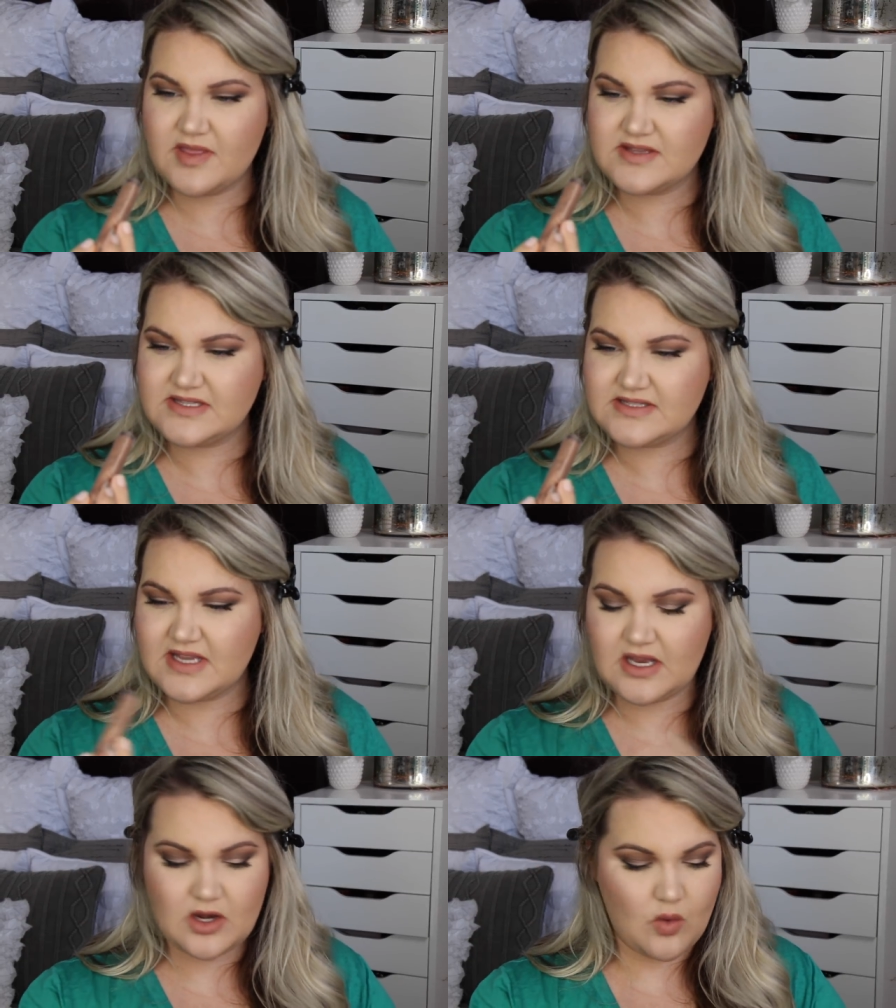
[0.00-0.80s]
This is
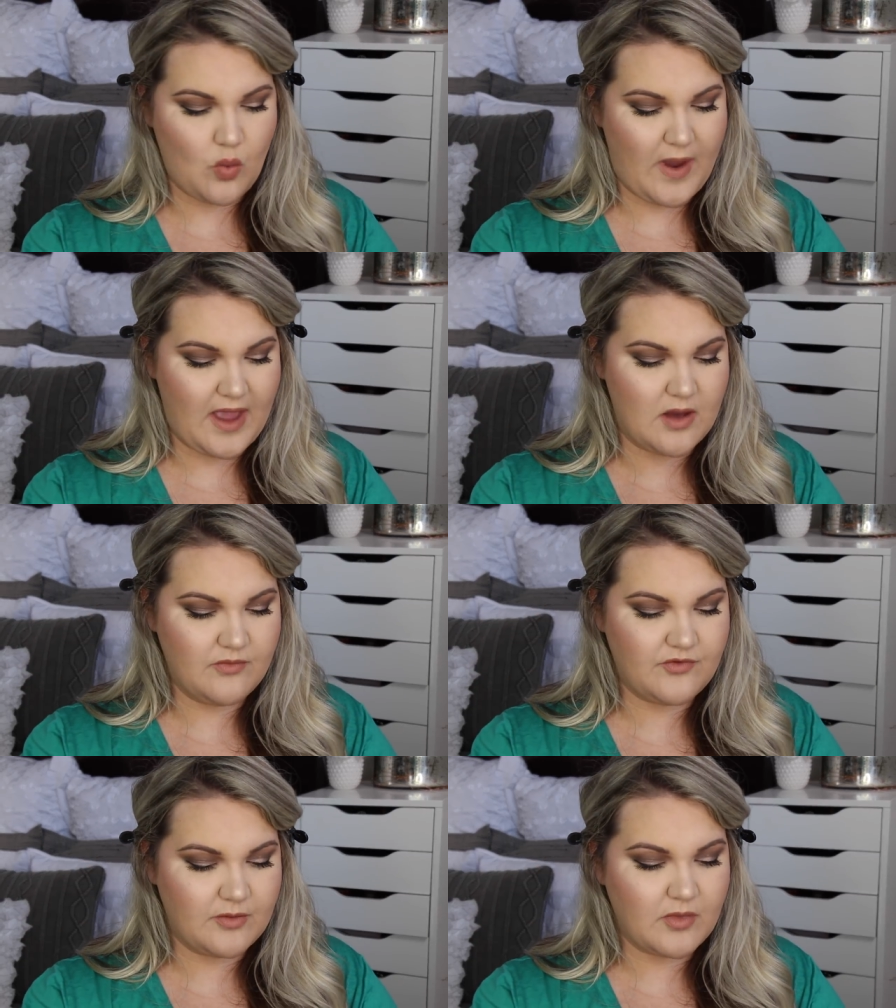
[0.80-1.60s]
in
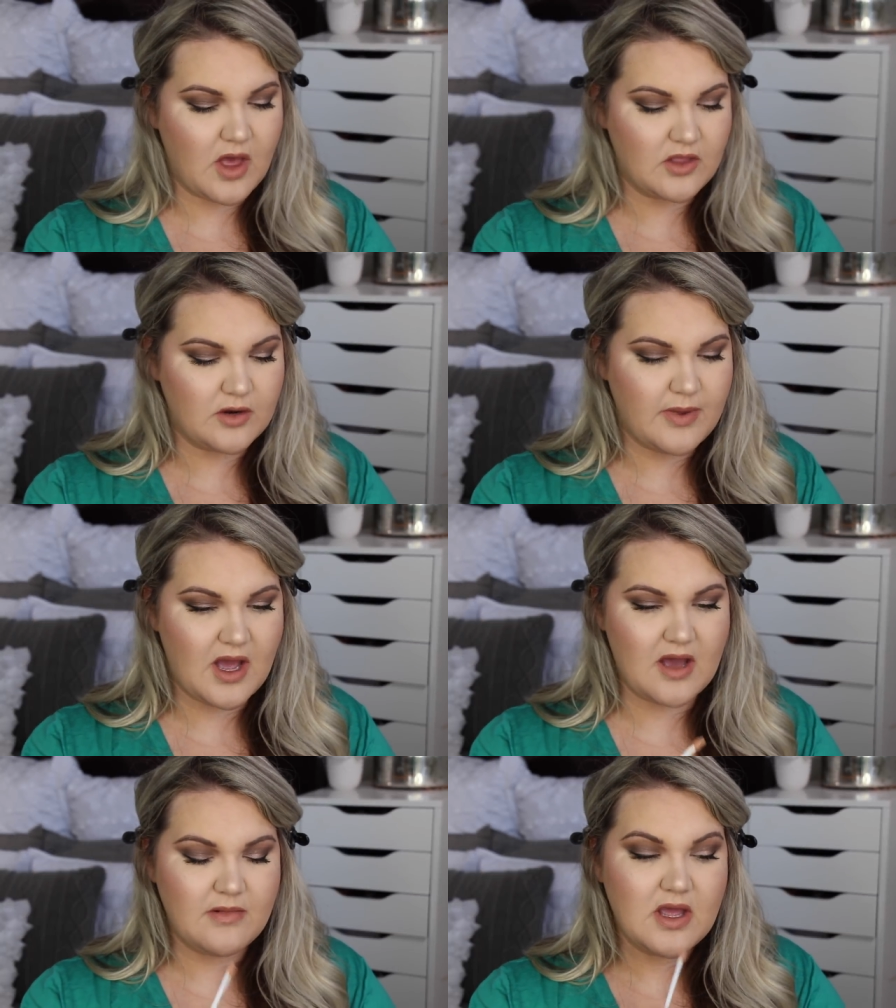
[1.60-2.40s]
Wham from
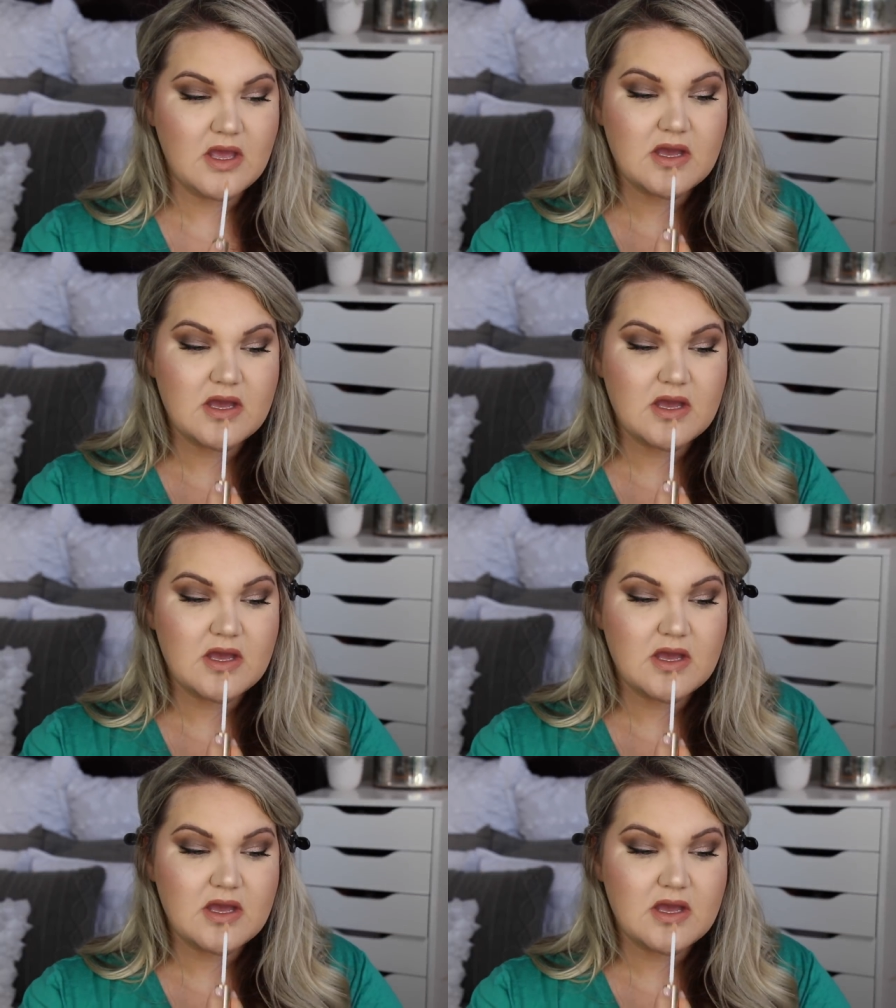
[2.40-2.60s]
ColourPop.